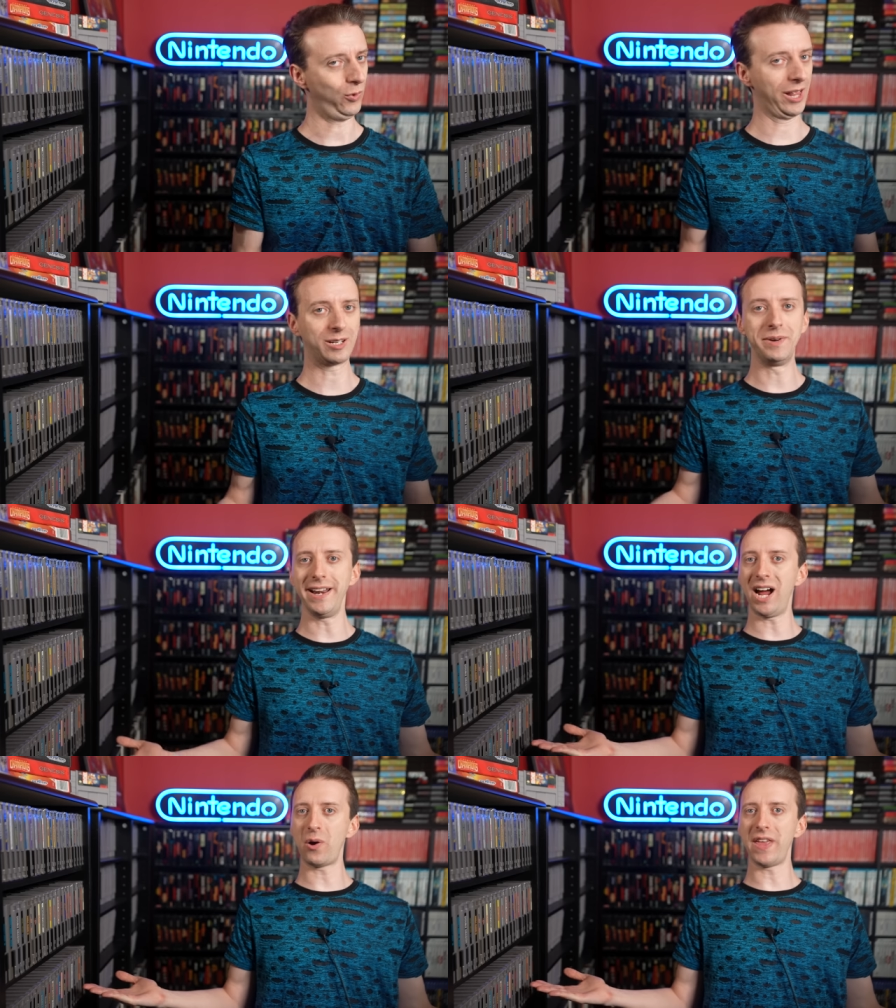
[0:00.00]
Welcome to
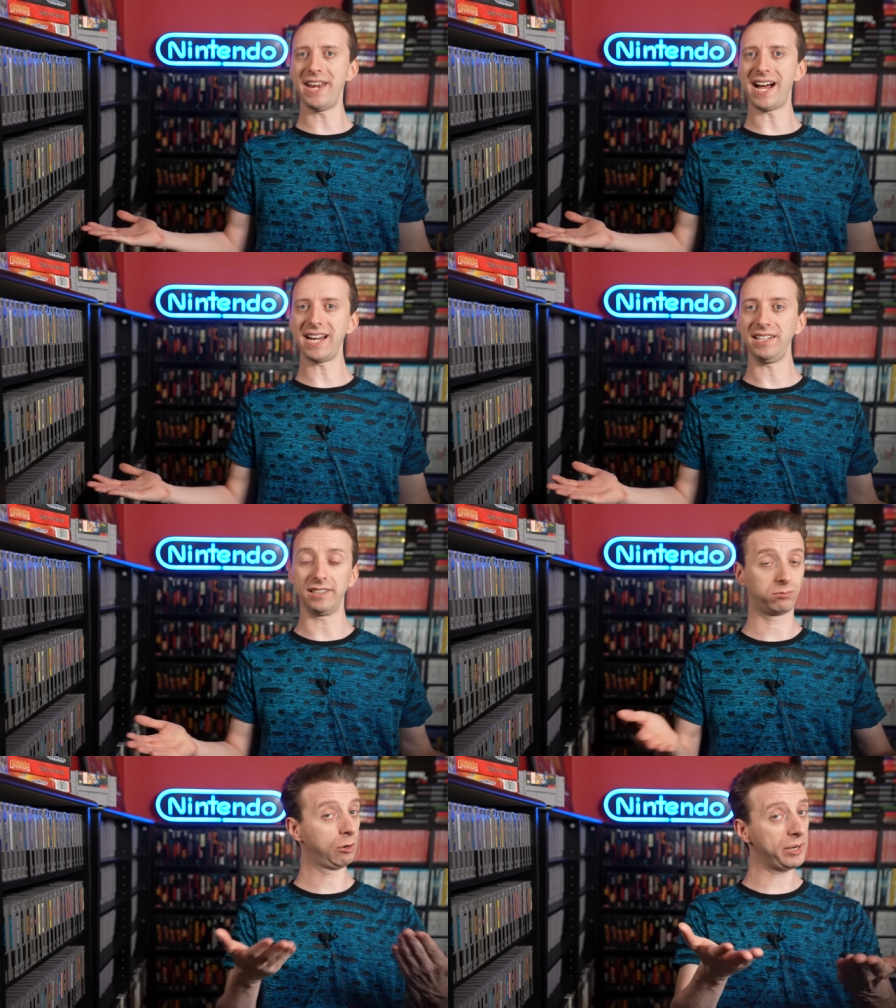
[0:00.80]
Now in the
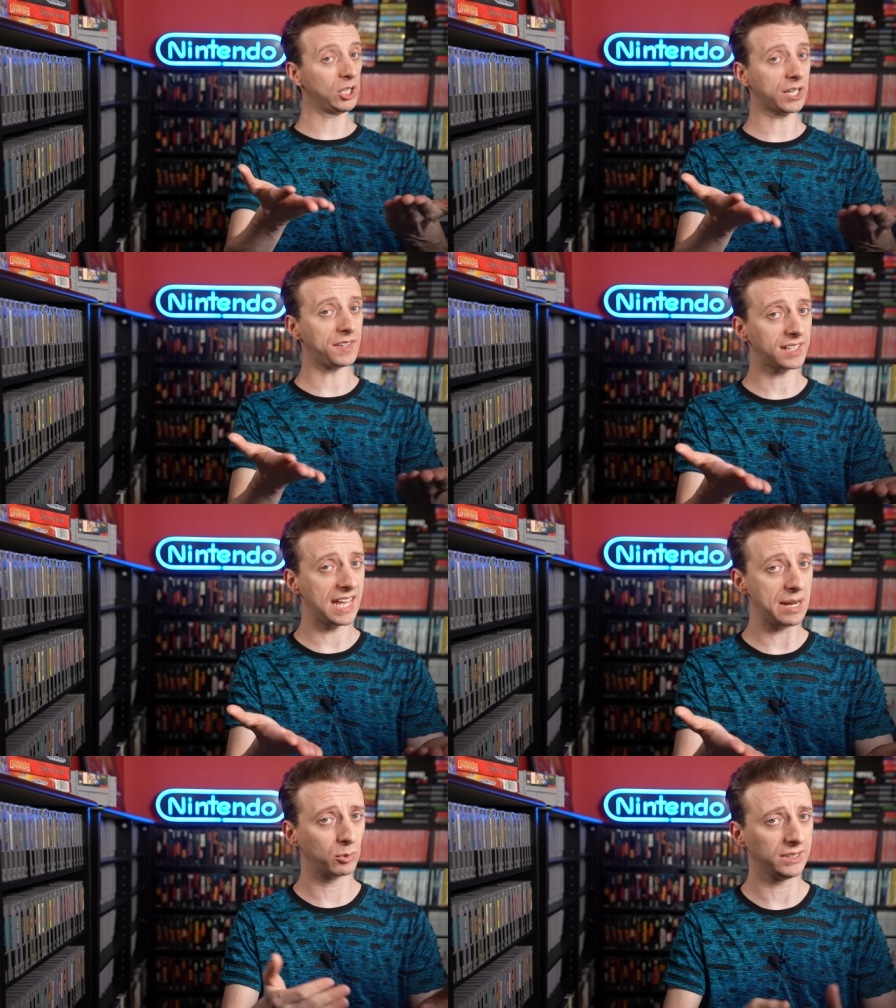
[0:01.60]
90s, where we look at the
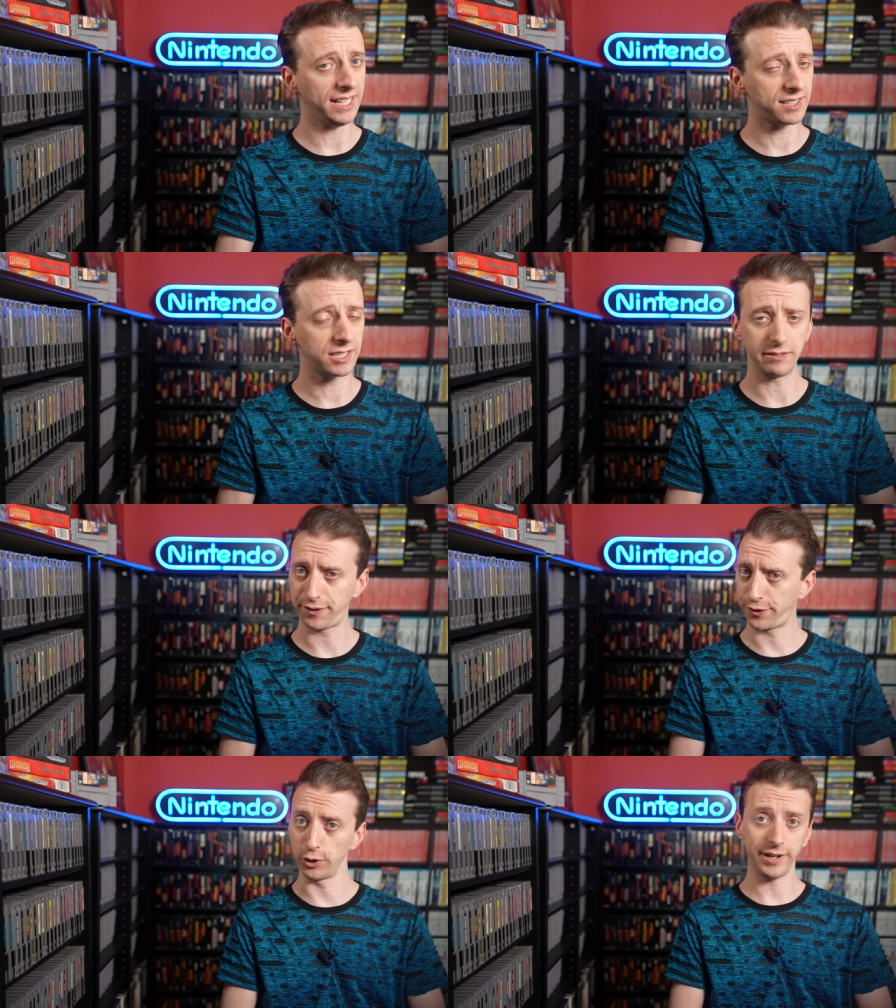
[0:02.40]
game releases of
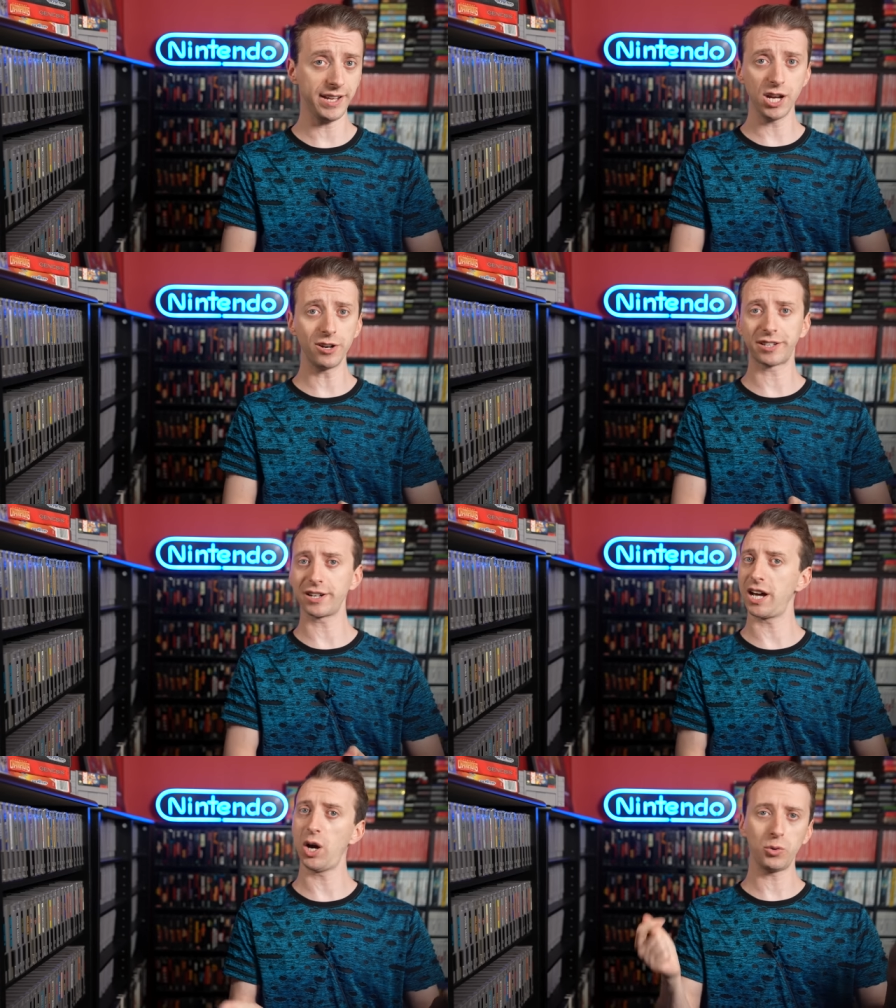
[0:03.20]
30 years
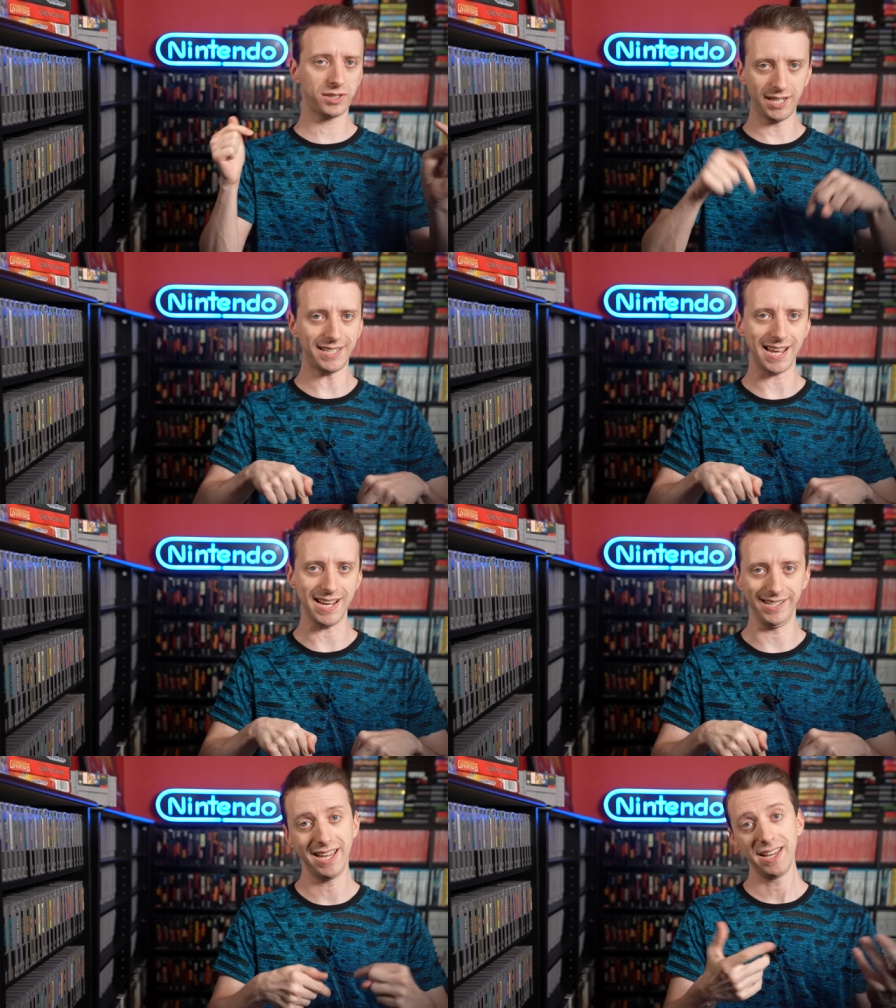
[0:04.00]
ago
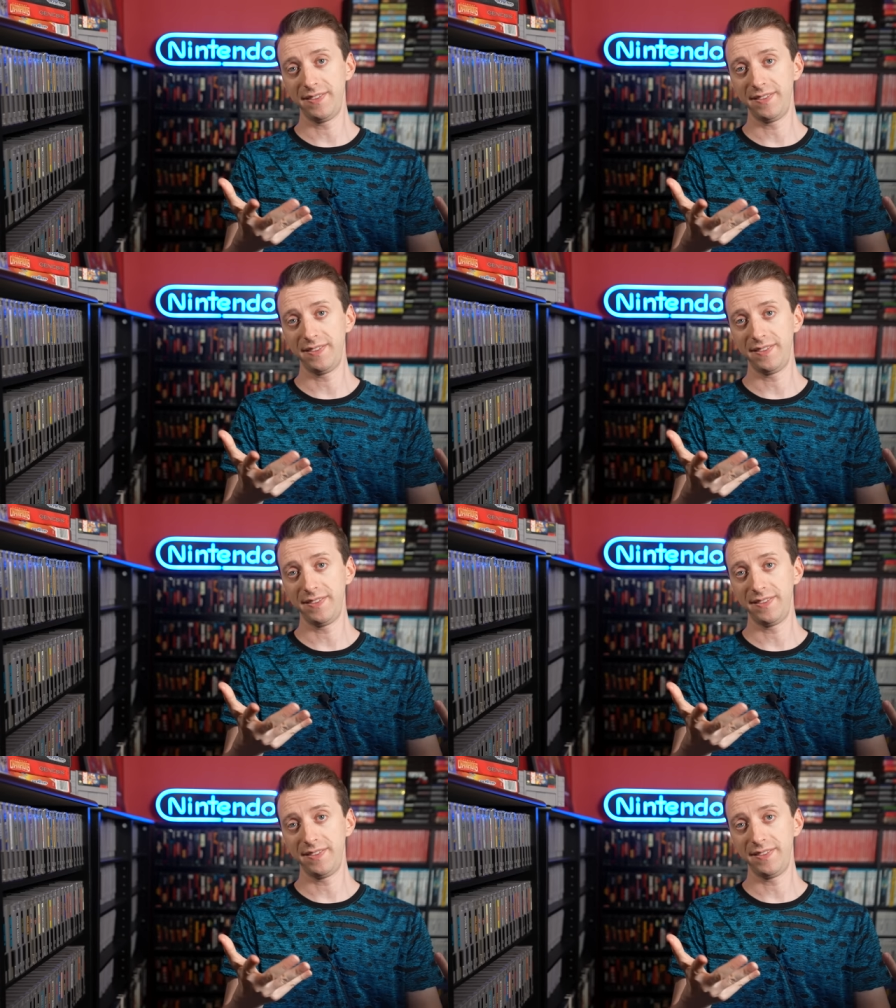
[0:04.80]
today.